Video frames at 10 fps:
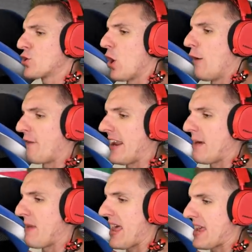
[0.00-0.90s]
drove
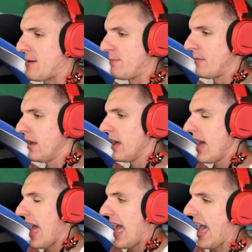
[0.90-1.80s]
into me,
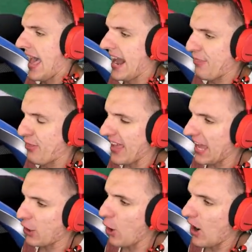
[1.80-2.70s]
and I
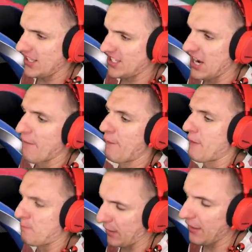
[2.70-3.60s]
think it caused enough
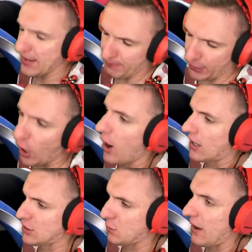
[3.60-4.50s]
of a buildup of
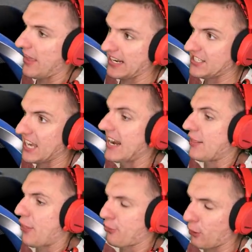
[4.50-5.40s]
cars where they
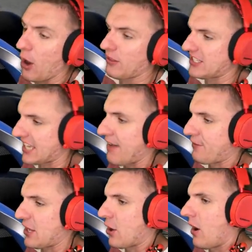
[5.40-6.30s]
decided to throw the
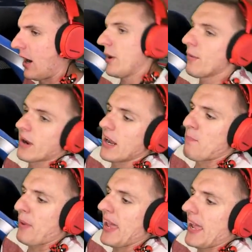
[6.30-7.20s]
safety car. We were gonna
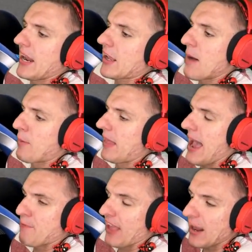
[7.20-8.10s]
pit in a couple
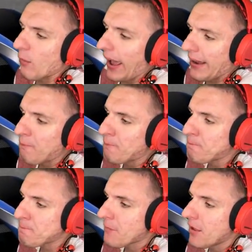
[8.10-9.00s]
laps anyway,
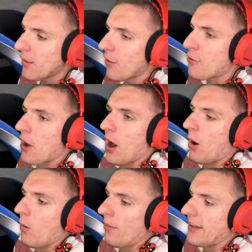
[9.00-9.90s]

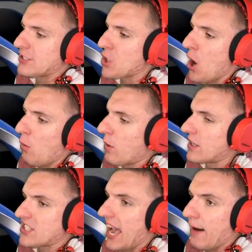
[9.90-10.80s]
so this all
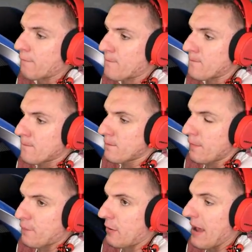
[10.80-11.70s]
works out
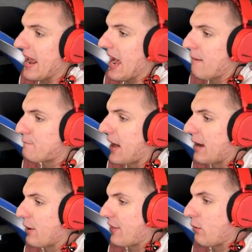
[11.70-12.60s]
for me. I'm
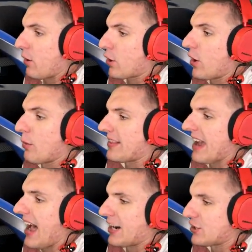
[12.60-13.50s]
fine with it. We're good with
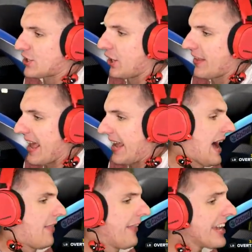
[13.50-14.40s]
tires till the
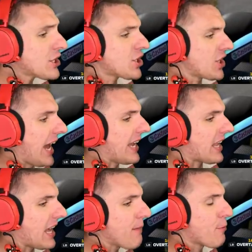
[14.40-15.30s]
Now this shit
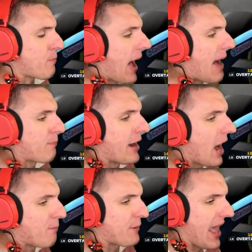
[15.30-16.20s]
keeps popping
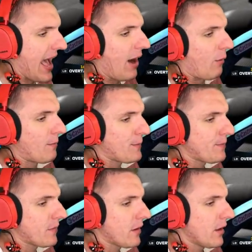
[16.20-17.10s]
up now.
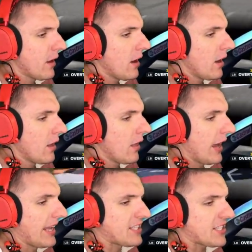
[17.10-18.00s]

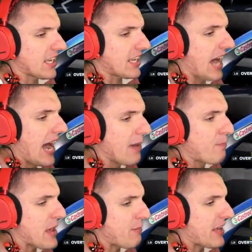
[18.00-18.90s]
It's gotta
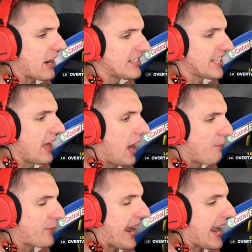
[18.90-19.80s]
be because of the
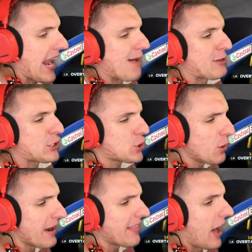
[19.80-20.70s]
update, and I'm
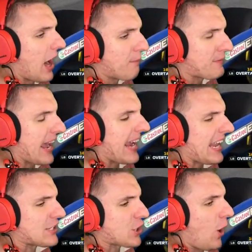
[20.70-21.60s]
assuming the
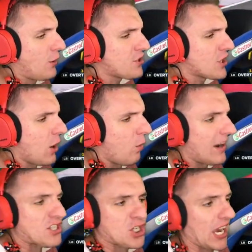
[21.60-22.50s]
update is also
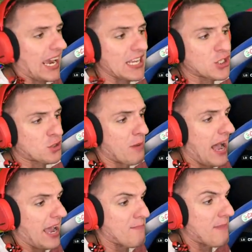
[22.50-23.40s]
what changed
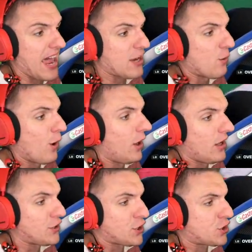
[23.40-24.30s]
my
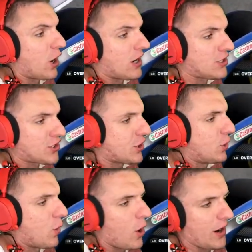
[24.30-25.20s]
manual starts to